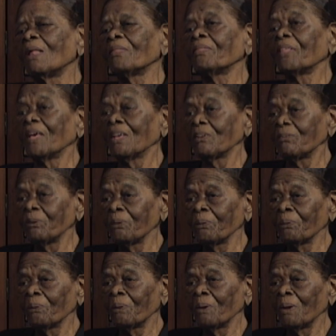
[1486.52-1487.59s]
thank you.
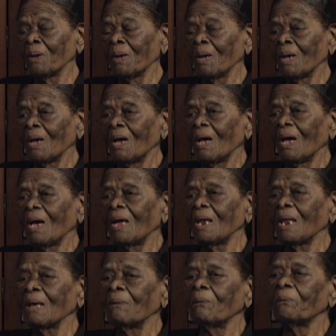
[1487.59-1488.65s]
And I
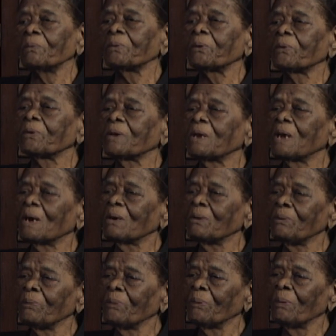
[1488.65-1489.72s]
want to tell you,
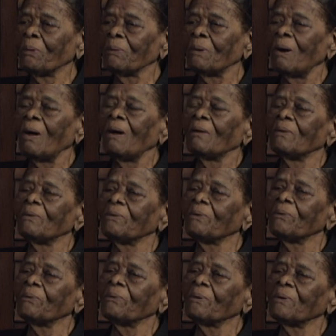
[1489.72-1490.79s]
you
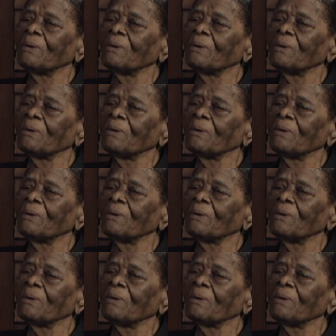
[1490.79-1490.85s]
is